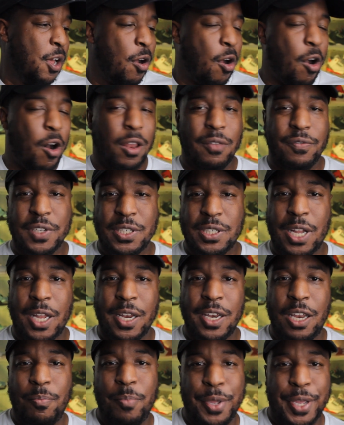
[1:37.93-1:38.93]
all of a
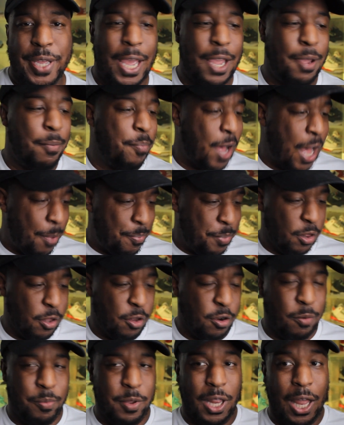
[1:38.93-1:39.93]
sudden it became popular
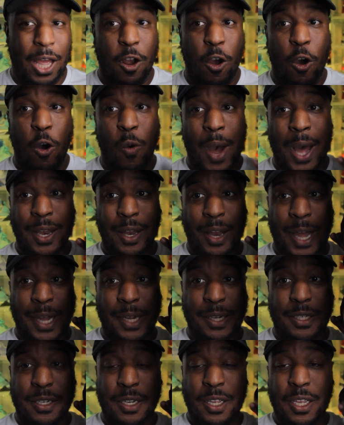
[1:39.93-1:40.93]
to be like, oh, I
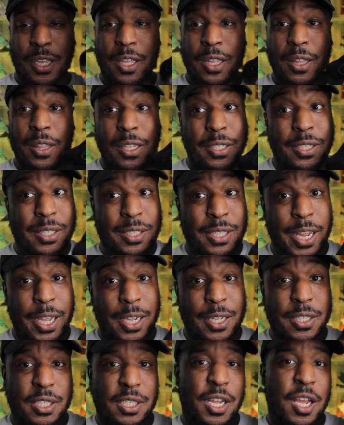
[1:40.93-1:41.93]
liked the
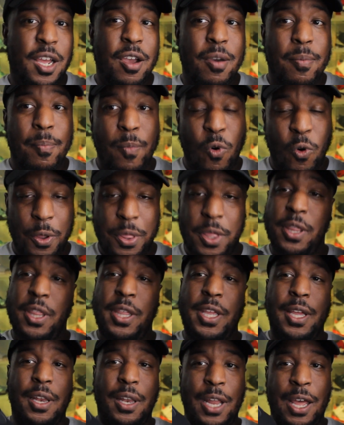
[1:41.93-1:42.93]
6 more than
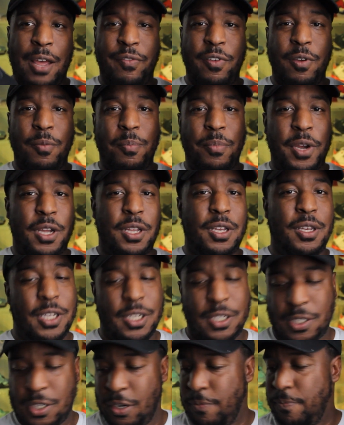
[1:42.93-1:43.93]
the 11. But
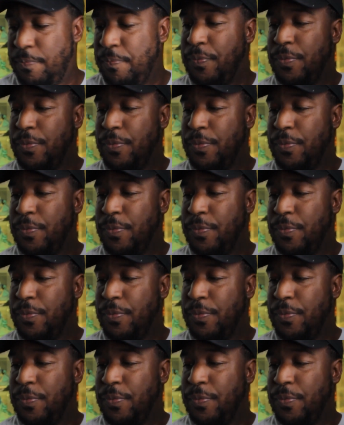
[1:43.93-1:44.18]
listen,